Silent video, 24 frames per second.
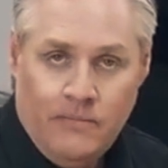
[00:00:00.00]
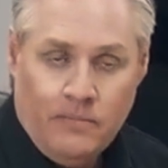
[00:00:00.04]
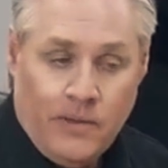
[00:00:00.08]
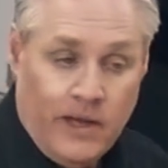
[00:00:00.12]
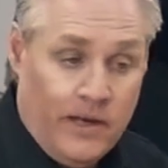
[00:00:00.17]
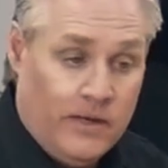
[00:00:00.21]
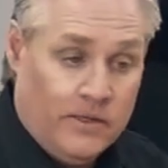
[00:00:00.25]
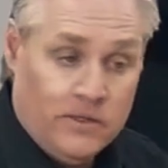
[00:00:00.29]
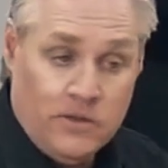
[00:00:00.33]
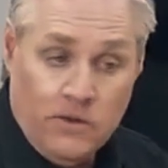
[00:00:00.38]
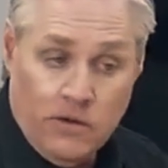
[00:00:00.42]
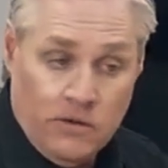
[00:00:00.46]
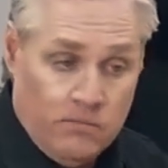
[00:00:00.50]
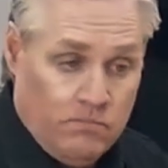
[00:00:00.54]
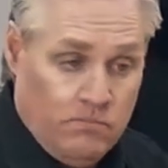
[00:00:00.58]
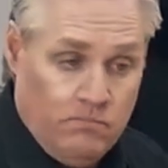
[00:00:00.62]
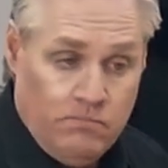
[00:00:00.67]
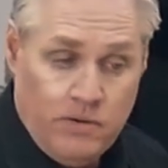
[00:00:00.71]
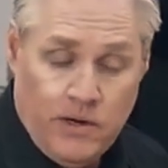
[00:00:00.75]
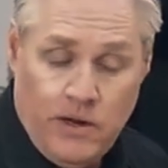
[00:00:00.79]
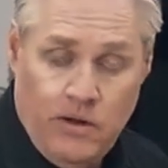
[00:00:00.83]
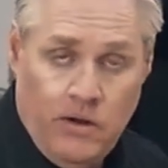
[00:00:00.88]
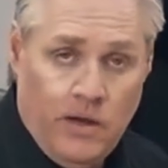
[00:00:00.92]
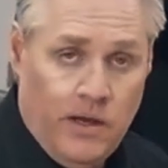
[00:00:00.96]
and it's got
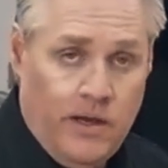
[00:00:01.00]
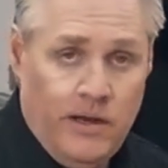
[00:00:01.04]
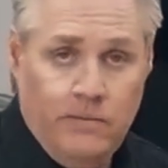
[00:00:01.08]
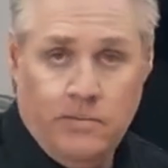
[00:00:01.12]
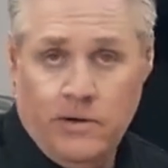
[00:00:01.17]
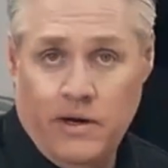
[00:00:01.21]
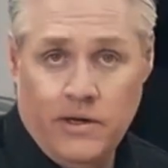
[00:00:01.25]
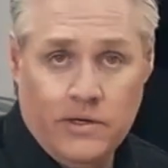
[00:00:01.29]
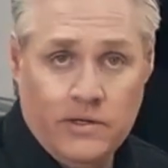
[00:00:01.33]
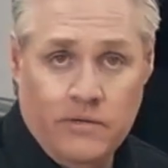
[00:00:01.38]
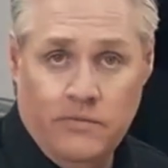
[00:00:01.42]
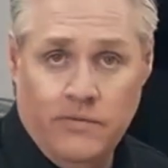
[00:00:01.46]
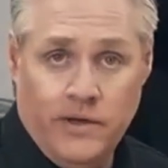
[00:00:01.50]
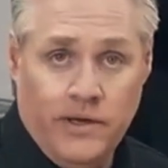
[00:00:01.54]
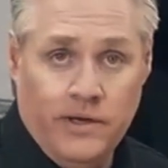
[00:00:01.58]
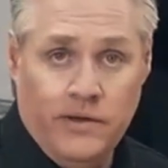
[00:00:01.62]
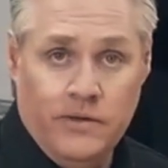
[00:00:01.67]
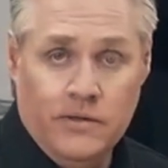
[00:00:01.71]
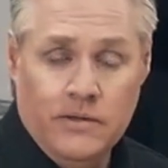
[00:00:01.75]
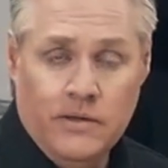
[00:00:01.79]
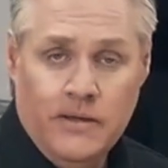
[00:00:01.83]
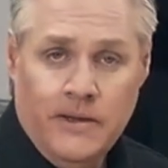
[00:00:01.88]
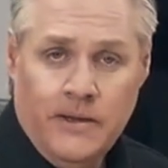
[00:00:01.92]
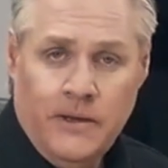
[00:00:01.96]
high-end production
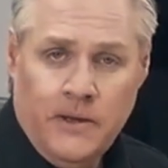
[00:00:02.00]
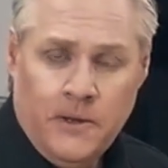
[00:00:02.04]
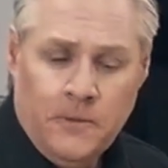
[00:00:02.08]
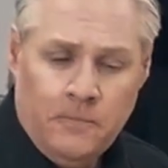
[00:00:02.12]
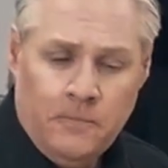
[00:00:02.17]
values.